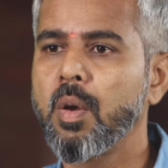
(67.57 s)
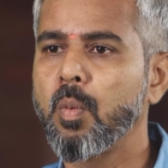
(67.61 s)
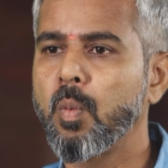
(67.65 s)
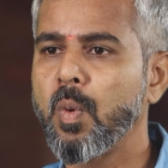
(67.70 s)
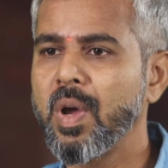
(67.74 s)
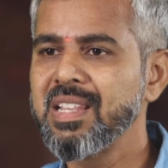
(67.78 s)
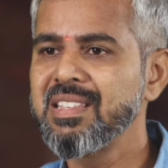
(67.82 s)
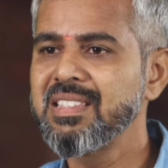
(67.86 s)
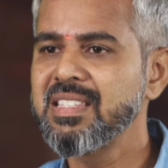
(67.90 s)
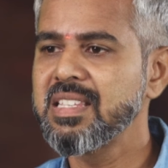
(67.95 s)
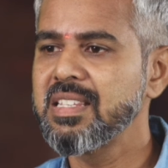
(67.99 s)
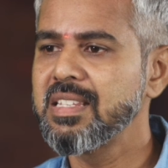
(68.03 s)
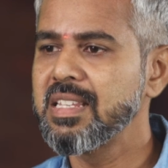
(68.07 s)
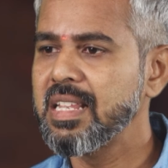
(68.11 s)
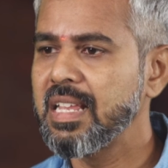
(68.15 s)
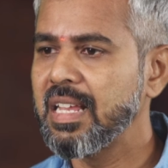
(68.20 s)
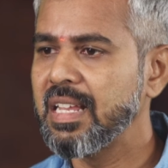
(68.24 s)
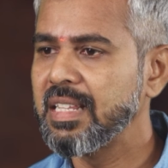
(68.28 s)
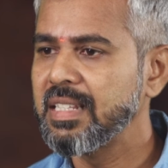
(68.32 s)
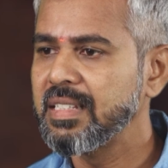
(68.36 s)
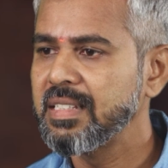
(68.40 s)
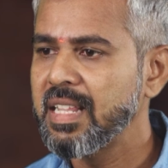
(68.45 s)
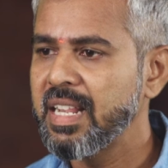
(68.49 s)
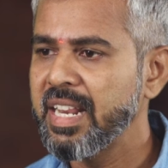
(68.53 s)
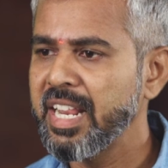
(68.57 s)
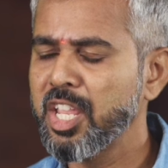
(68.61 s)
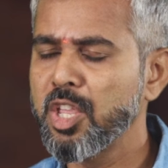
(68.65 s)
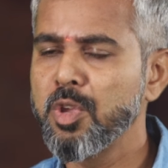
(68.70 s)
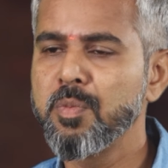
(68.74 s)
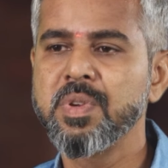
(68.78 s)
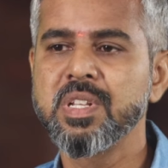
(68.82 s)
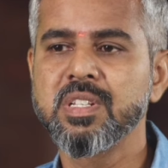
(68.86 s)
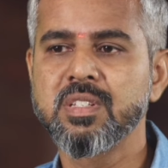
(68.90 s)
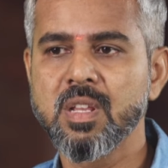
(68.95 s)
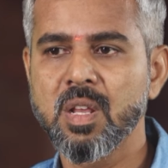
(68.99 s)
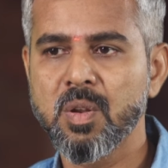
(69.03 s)
Once the
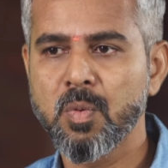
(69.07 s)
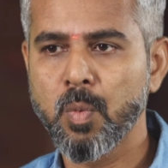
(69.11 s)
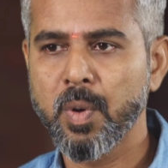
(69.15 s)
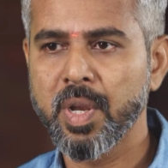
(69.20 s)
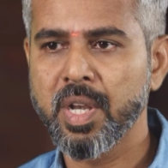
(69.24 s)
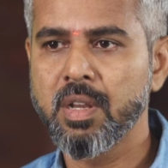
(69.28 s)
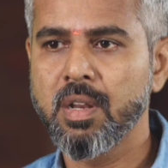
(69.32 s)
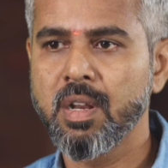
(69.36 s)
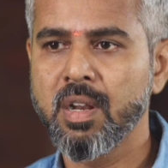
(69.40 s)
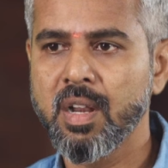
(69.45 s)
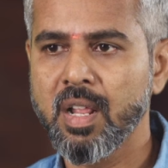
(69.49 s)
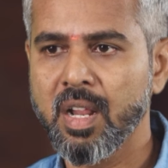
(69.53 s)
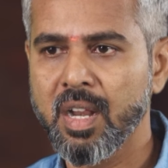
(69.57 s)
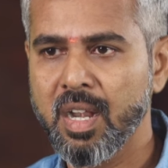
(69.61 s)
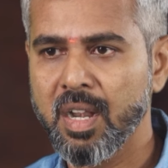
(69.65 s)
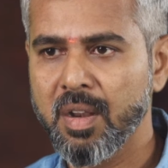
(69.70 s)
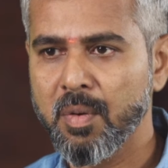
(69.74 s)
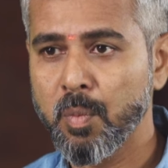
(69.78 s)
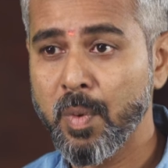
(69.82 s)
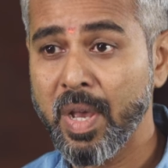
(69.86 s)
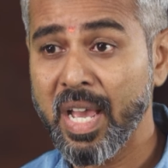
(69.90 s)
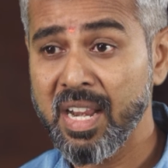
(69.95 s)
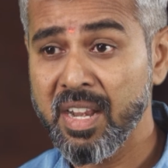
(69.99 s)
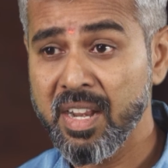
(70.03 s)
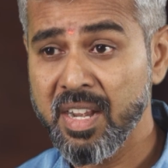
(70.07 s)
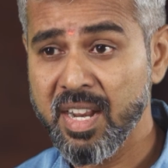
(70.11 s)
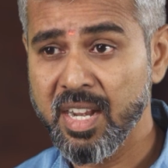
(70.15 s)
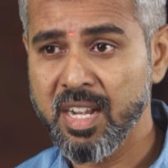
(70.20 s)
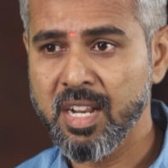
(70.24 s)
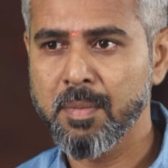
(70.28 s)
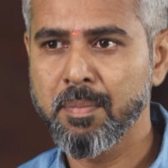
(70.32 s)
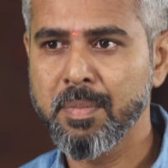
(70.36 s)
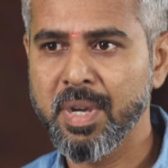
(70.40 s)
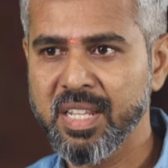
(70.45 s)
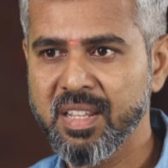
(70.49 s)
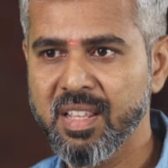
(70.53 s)
requirements are vetted and
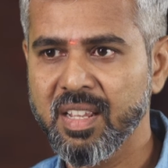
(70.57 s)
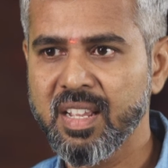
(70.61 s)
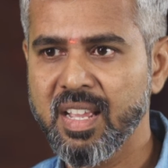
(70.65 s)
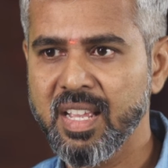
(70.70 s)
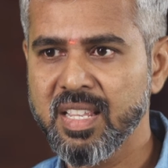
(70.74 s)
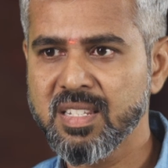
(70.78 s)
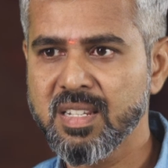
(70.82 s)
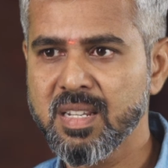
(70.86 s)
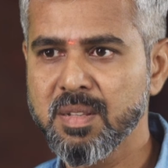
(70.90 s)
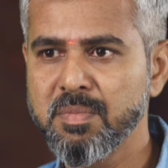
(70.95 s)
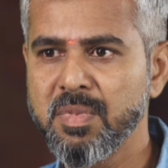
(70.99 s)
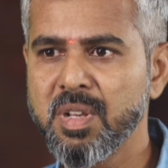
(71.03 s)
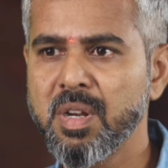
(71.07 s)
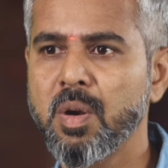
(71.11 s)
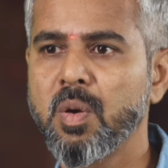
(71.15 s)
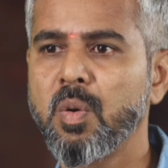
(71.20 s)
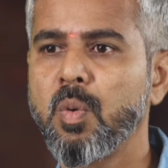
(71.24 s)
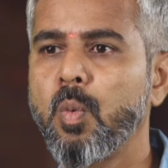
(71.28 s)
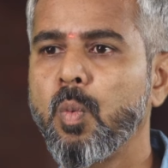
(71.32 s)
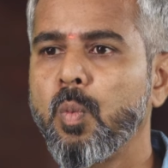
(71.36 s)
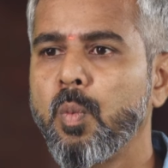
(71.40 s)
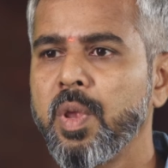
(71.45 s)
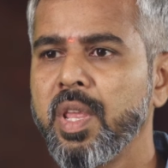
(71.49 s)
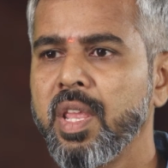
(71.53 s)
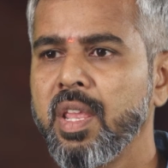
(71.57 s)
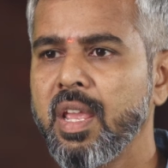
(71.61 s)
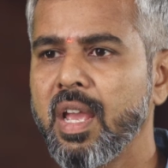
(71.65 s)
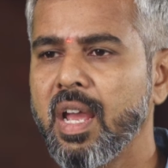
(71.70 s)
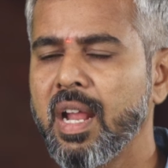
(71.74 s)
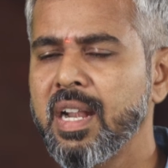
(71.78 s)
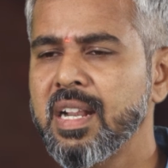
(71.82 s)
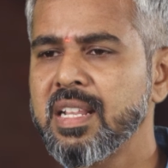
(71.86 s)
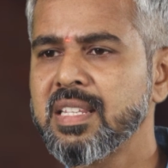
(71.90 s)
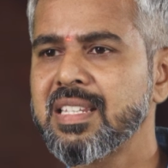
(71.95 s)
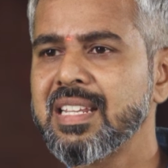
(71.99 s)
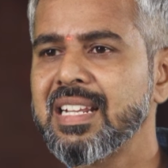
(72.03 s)
validated by the customer, we
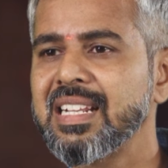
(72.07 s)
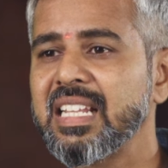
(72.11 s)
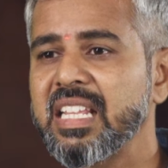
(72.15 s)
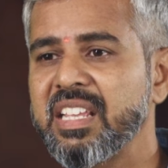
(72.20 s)
understand